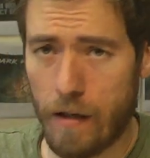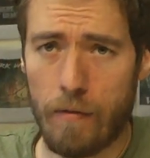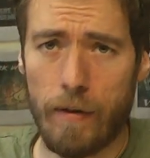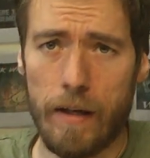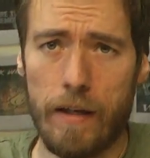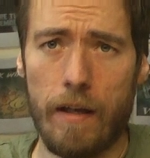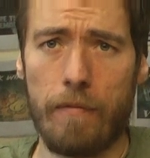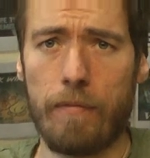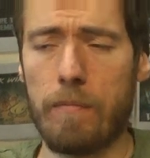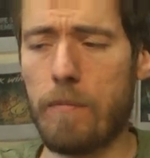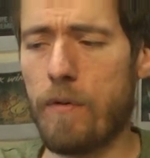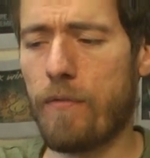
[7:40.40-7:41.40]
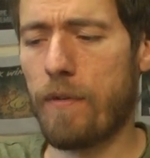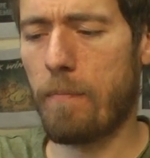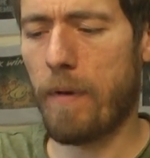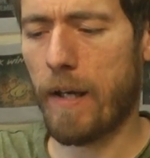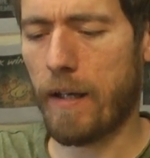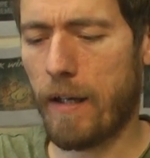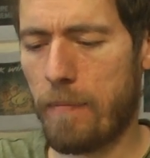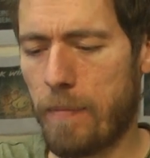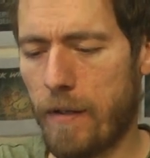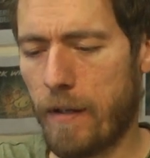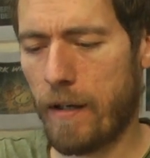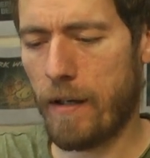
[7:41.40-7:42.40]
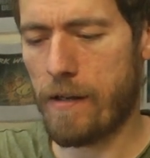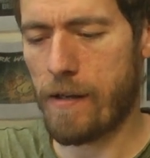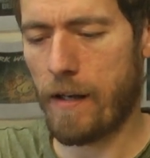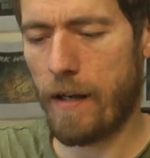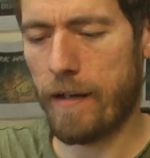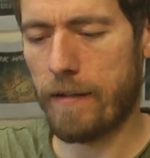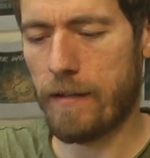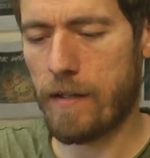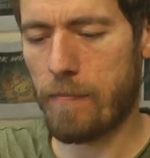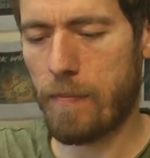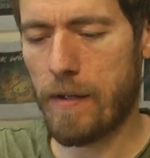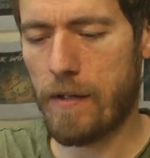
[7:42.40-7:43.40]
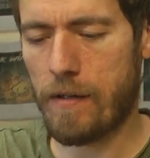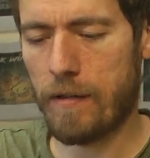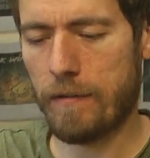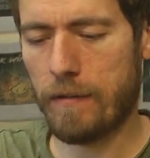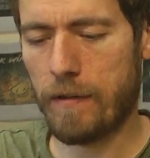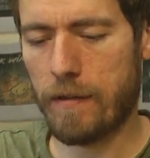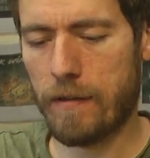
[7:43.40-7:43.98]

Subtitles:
When you have removed the back cap, you can slide this piece on,